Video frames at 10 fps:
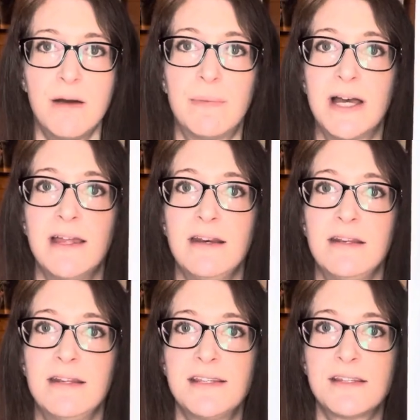but
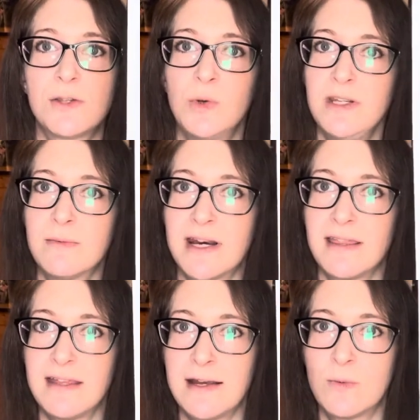this is the only one I
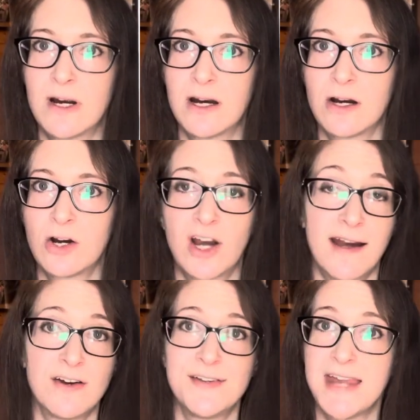think where her
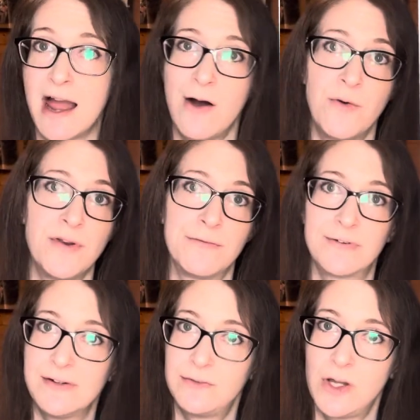hair is down and
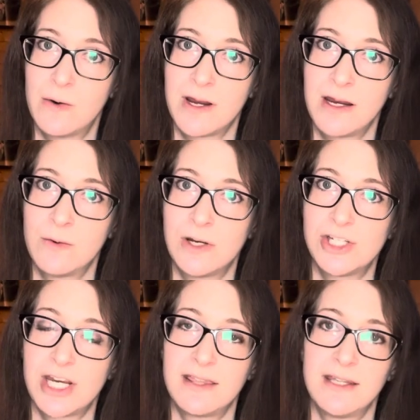free flowing,
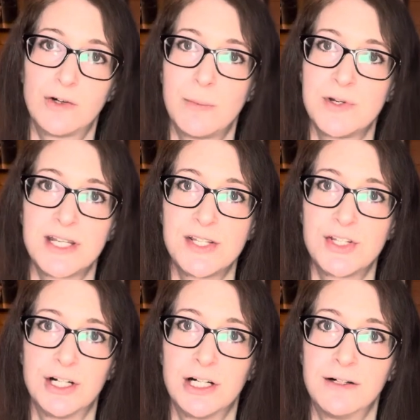which I think represents
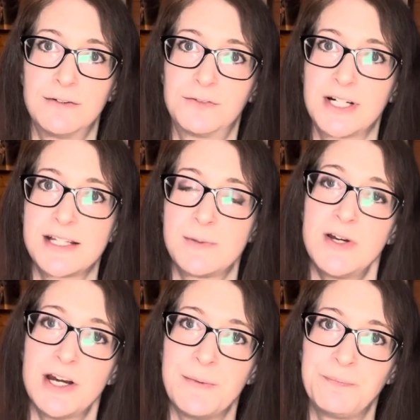her free
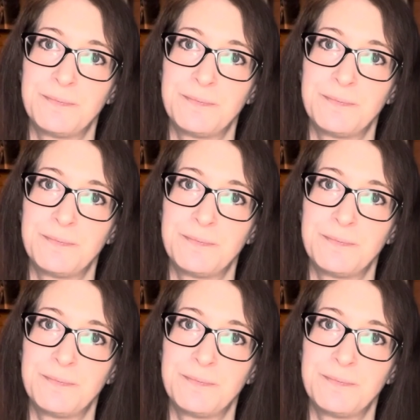spirit.